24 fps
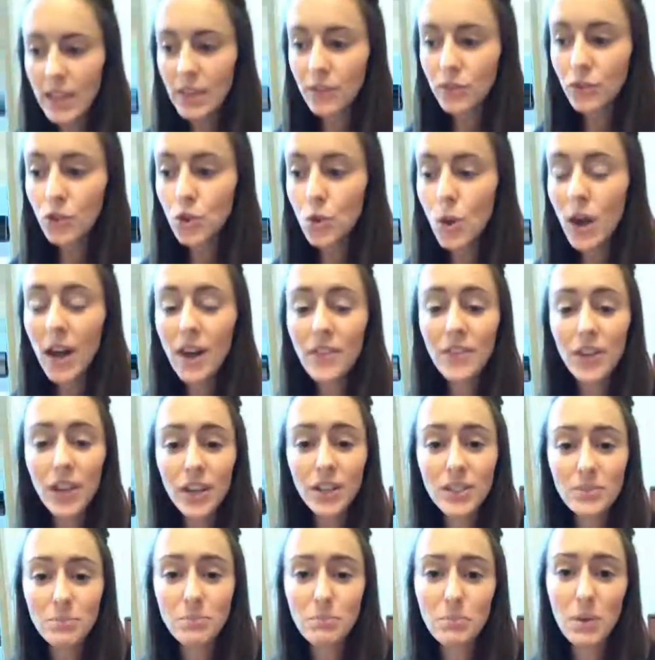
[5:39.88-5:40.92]
If you have
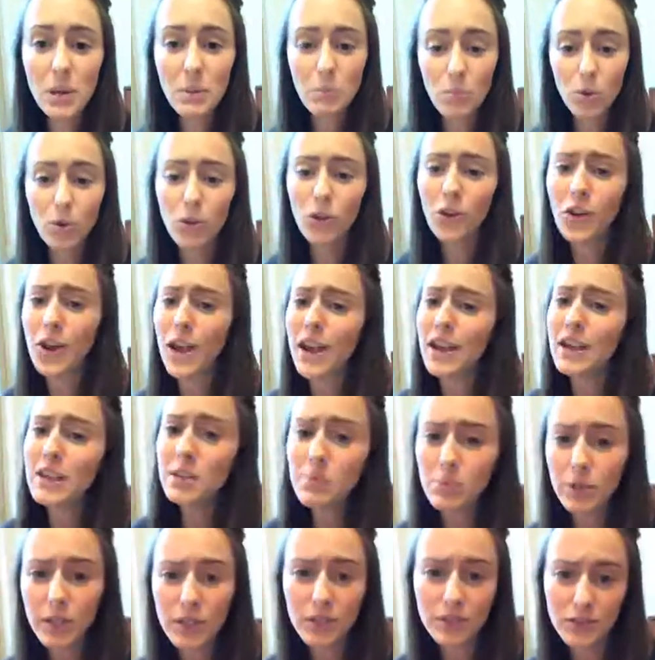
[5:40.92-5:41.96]
a pit bull or
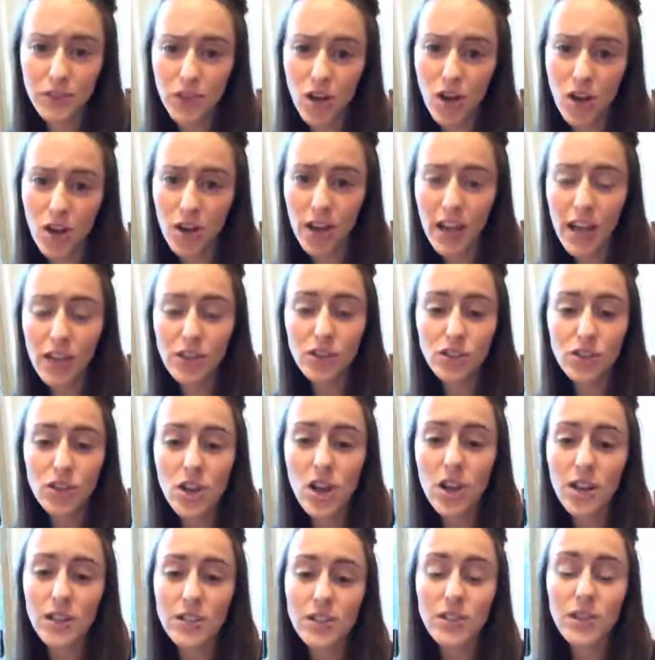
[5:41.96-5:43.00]
any breed of dog and your
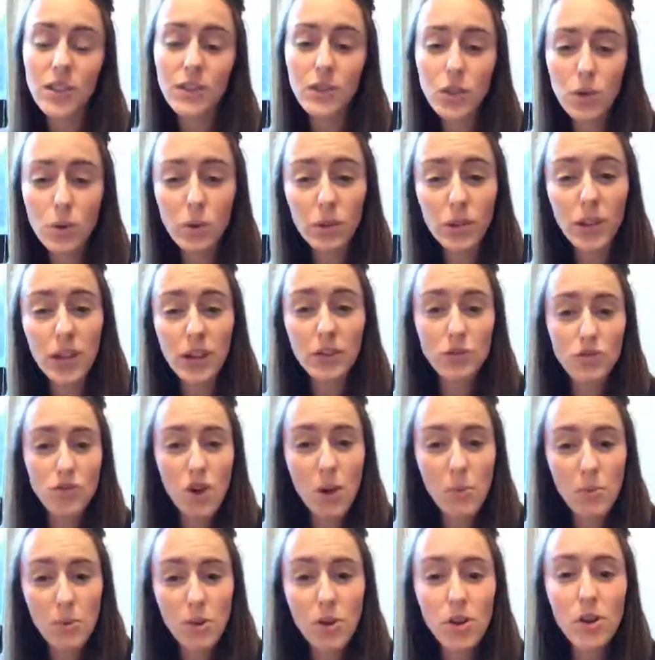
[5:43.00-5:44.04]
dog is giving you a lot of
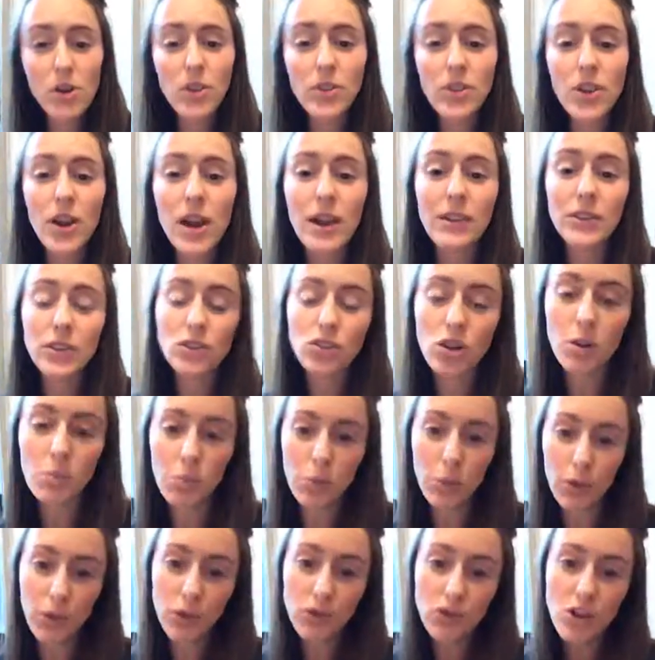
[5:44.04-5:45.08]
trouble, they're having
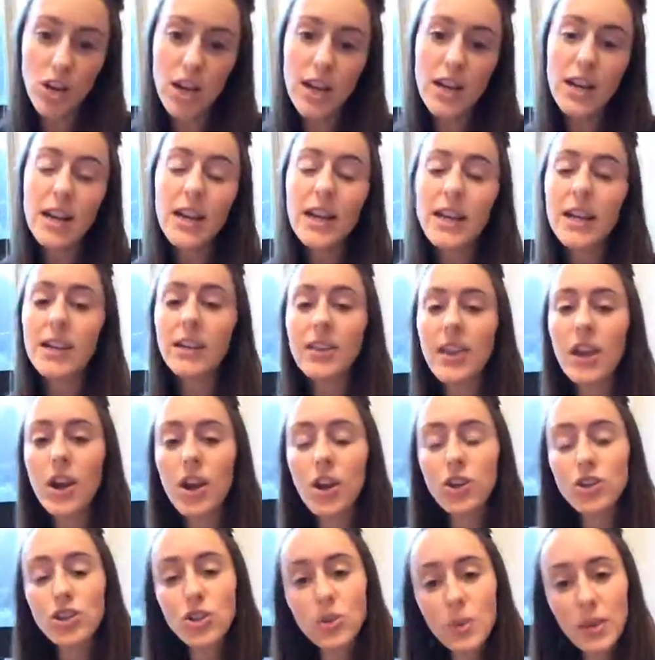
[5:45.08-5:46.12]
trouble with training,
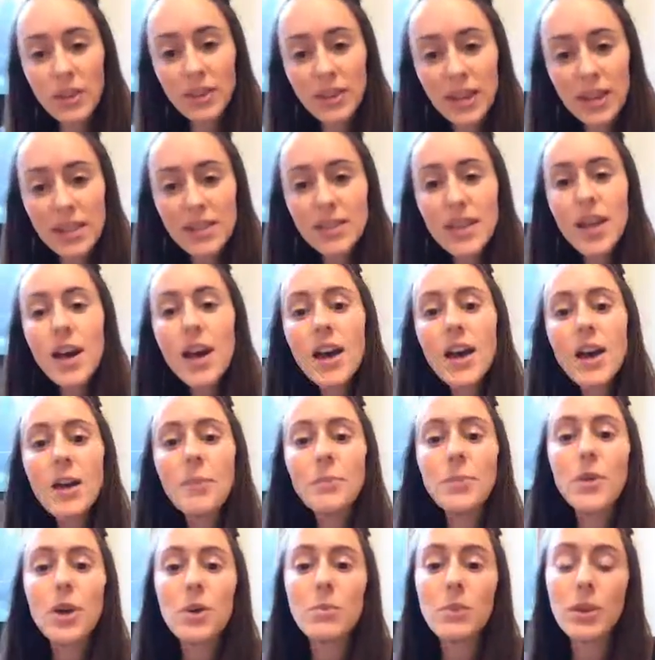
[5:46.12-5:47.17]
they're chewing things
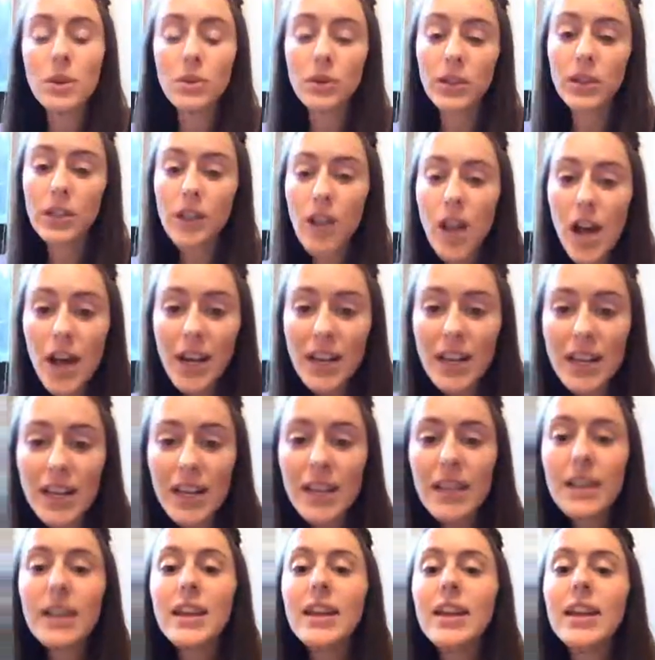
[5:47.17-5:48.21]
up, they're being really
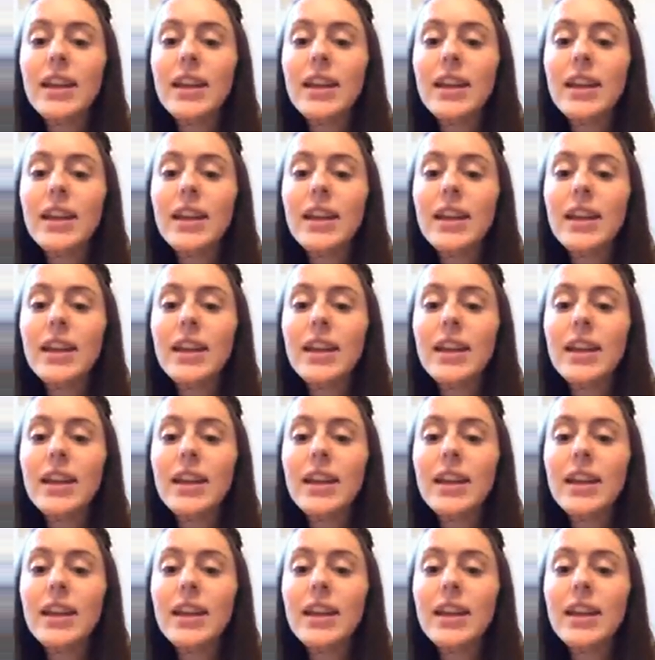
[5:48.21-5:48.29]
naughty,